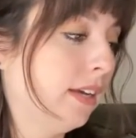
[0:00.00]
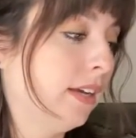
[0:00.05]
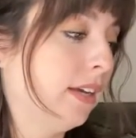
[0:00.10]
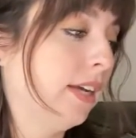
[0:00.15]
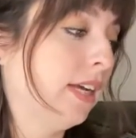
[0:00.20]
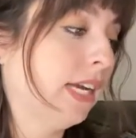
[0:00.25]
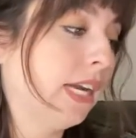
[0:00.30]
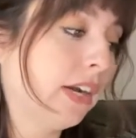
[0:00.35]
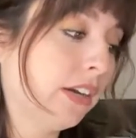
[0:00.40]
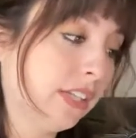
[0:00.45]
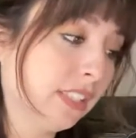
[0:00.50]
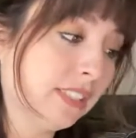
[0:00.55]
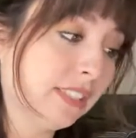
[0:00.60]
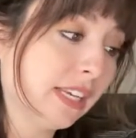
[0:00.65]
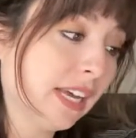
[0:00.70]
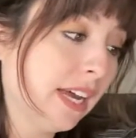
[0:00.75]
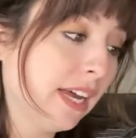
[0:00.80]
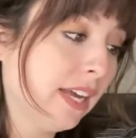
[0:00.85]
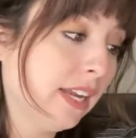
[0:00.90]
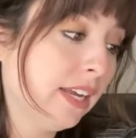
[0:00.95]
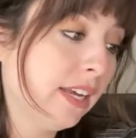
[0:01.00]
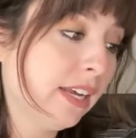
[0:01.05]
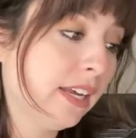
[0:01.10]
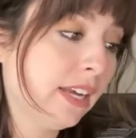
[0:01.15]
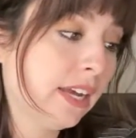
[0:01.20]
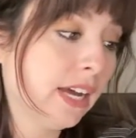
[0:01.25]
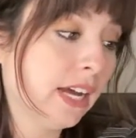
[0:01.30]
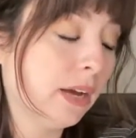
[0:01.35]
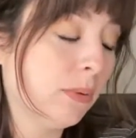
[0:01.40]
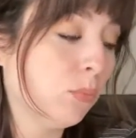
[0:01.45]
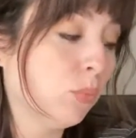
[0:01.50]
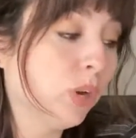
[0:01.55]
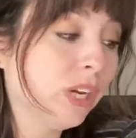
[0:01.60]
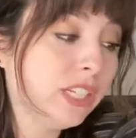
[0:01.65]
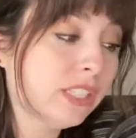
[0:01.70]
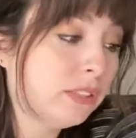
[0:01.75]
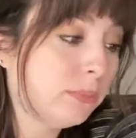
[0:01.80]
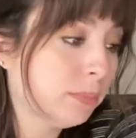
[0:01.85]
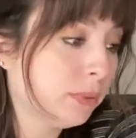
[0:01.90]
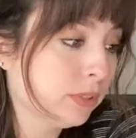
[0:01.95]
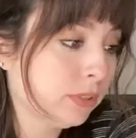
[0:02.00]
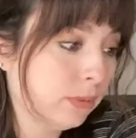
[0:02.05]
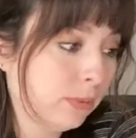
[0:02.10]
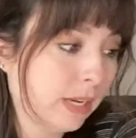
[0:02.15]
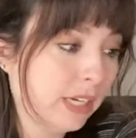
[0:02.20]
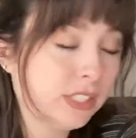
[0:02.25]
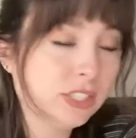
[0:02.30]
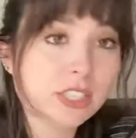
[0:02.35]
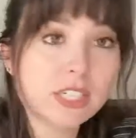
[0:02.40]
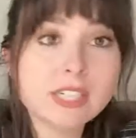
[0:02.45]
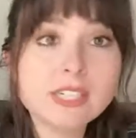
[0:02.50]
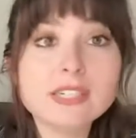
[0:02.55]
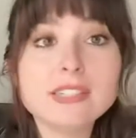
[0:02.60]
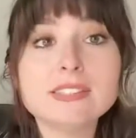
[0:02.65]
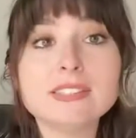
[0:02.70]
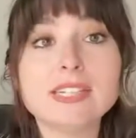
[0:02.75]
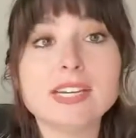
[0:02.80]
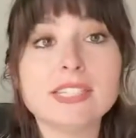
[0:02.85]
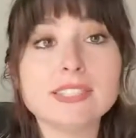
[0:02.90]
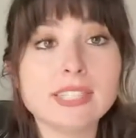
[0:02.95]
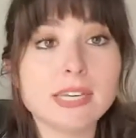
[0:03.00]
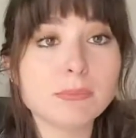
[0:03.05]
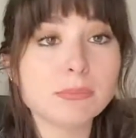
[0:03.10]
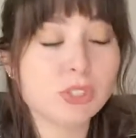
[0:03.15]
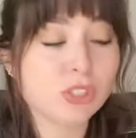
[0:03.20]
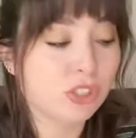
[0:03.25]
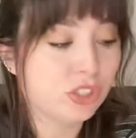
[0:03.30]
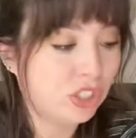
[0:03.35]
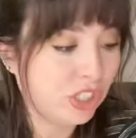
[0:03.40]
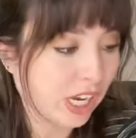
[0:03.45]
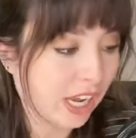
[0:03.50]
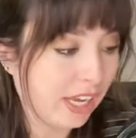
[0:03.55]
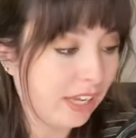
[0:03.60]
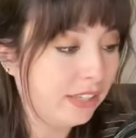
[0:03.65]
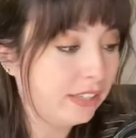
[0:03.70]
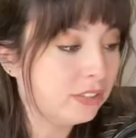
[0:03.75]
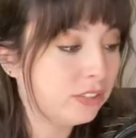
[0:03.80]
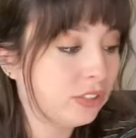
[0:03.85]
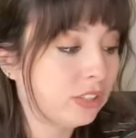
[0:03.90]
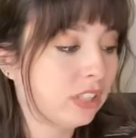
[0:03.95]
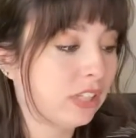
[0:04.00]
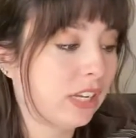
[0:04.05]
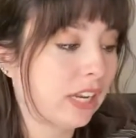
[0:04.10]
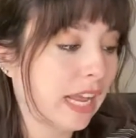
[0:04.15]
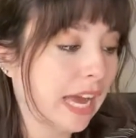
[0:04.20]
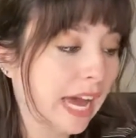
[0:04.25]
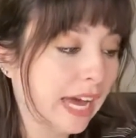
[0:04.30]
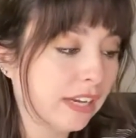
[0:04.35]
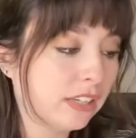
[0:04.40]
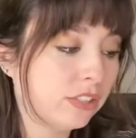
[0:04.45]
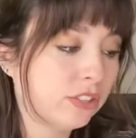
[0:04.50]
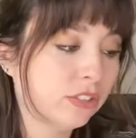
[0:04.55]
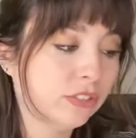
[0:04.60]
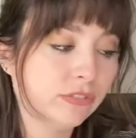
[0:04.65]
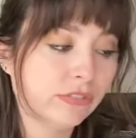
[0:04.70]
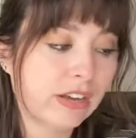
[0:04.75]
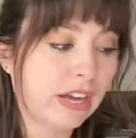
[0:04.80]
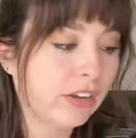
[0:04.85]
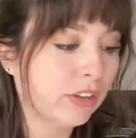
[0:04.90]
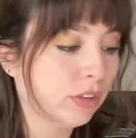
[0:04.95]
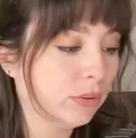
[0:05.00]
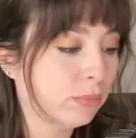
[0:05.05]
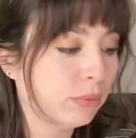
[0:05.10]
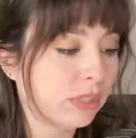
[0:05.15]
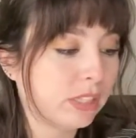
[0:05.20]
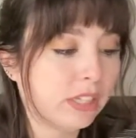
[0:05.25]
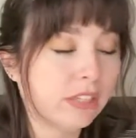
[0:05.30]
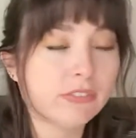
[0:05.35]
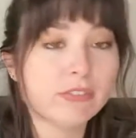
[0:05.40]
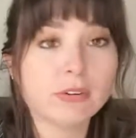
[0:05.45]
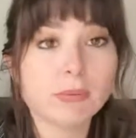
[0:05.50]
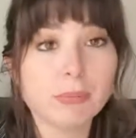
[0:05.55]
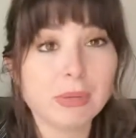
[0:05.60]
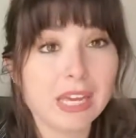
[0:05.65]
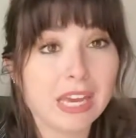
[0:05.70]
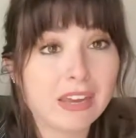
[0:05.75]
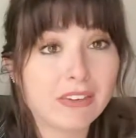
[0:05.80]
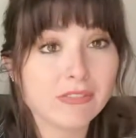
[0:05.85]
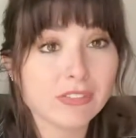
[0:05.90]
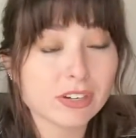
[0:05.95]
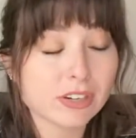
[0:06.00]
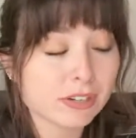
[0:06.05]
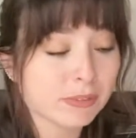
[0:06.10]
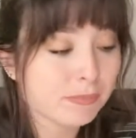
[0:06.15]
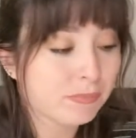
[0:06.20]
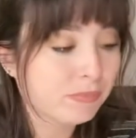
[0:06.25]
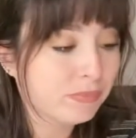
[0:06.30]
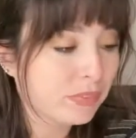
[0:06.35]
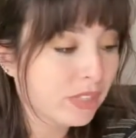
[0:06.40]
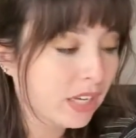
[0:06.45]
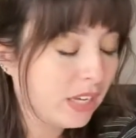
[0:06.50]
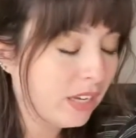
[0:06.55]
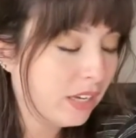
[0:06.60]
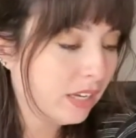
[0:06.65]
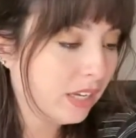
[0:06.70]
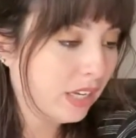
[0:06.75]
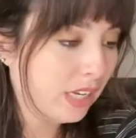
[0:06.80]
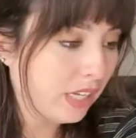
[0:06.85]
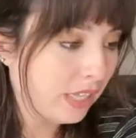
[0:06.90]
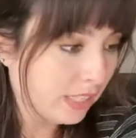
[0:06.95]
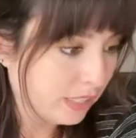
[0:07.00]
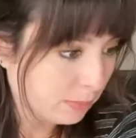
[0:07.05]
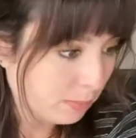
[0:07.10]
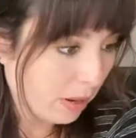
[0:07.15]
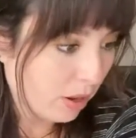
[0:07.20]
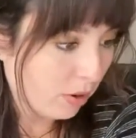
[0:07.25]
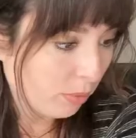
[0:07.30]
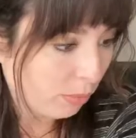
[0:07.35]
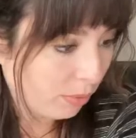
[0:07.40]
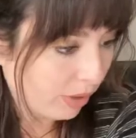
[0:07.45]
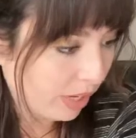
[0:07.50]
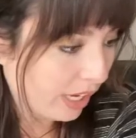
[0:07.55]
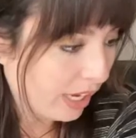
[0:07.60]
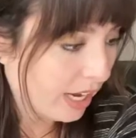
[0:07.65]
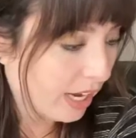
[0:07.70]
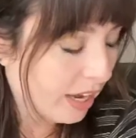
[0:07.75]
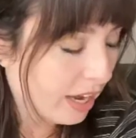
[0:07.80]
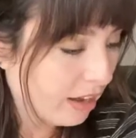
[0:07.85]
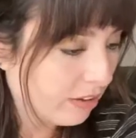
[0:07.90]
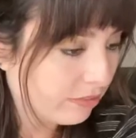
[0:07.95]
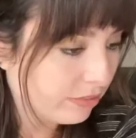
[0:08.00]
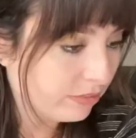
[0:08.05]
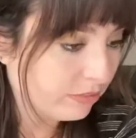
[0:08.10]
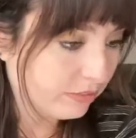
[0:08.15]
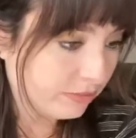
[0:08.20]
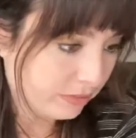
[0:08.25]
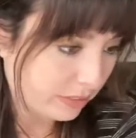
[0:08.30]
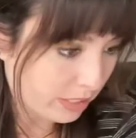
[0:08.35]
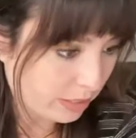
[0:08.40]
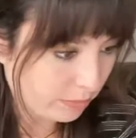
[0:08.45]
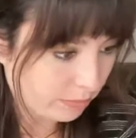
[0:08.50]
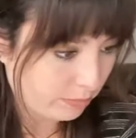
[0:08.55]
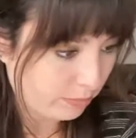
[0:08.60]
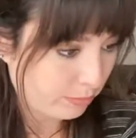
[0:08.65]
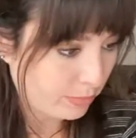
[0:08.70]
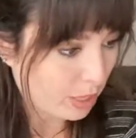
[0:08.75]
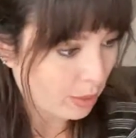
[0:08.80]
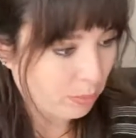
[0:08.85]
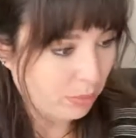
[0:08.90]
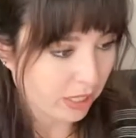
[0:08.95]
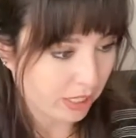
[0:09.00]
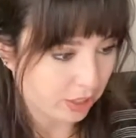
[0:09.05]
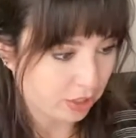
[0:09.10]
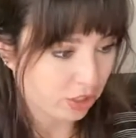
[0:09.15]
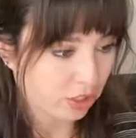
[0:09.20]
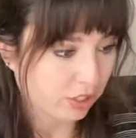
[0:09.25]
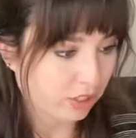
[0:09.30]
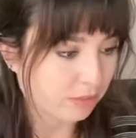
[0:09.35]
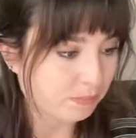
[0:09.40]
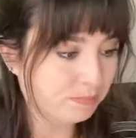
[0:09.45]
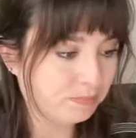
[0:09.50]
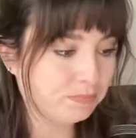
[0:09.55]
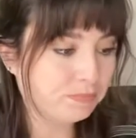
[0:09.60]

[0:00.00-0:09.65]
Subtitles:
And I already said, what is persuasion? It's an attempt to change an attitude, value, belief, or behavior. In this PowerPoint, I have a picture,